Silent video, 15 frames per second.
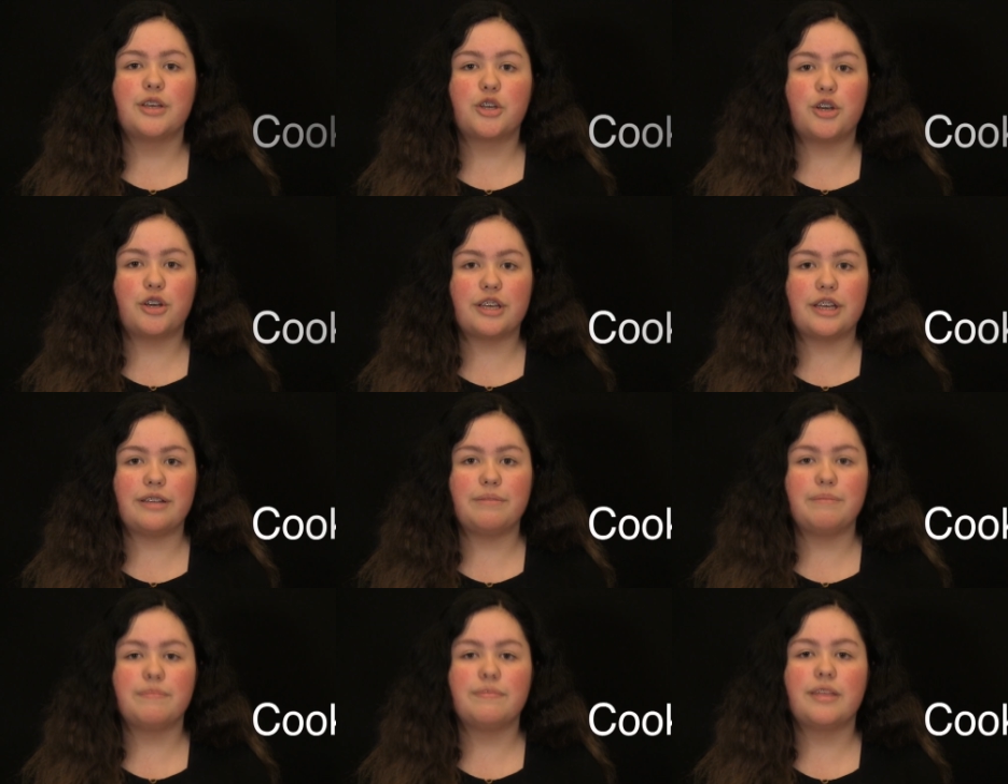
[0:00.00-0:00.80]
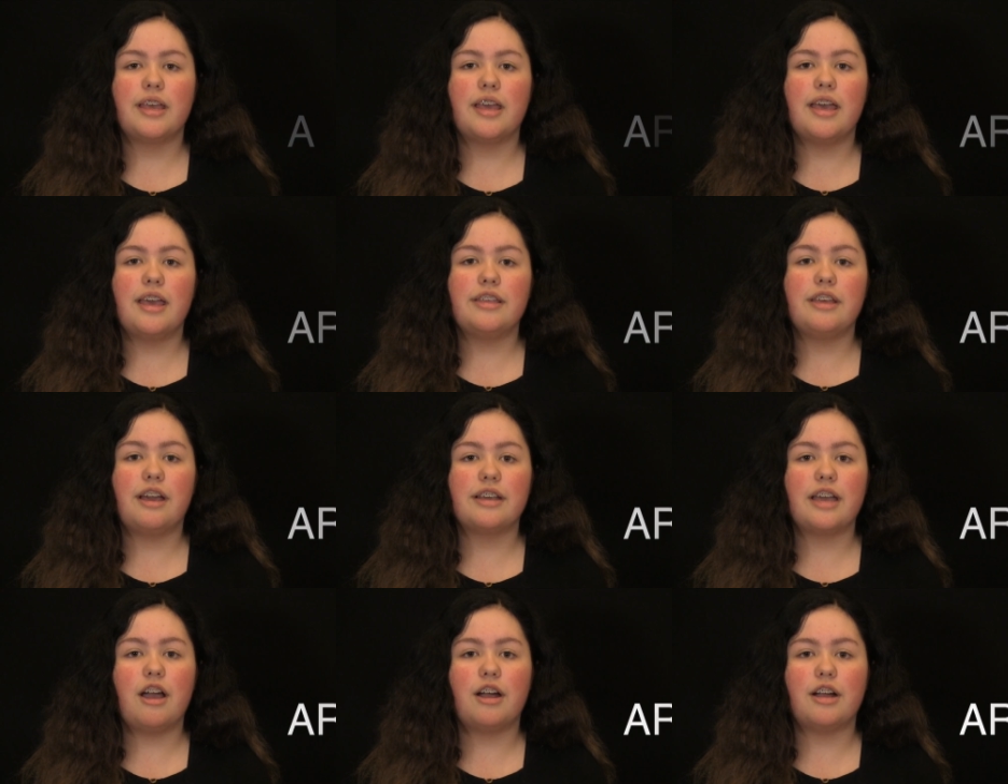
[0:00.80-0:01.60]
cooking,
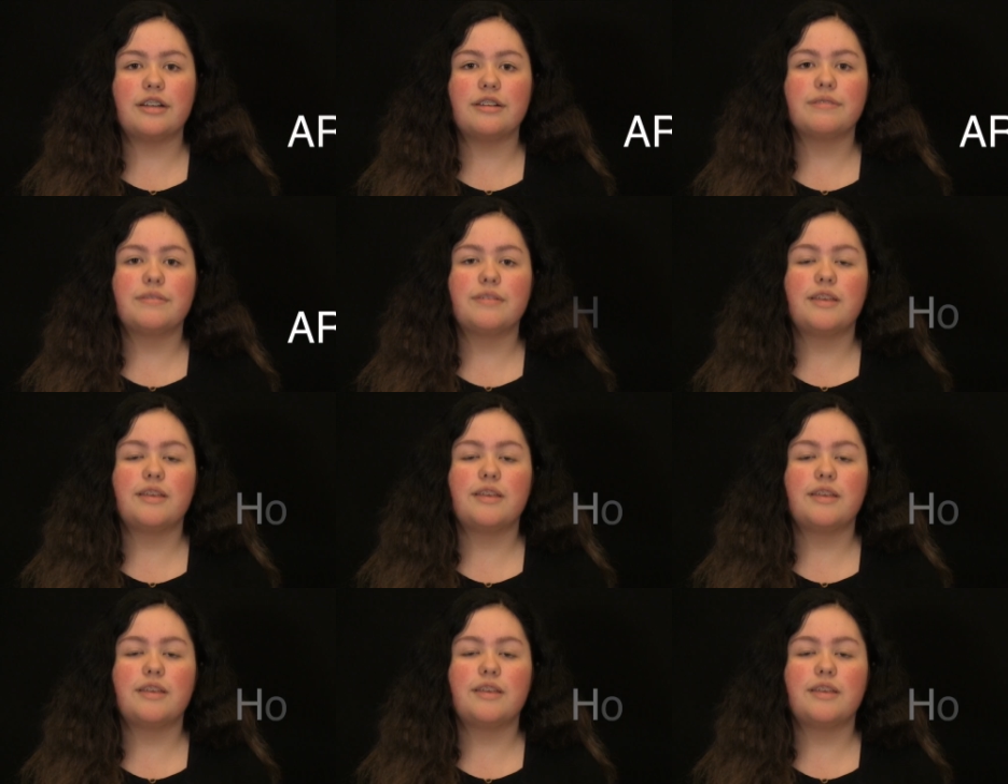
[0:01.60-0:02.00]
young at art,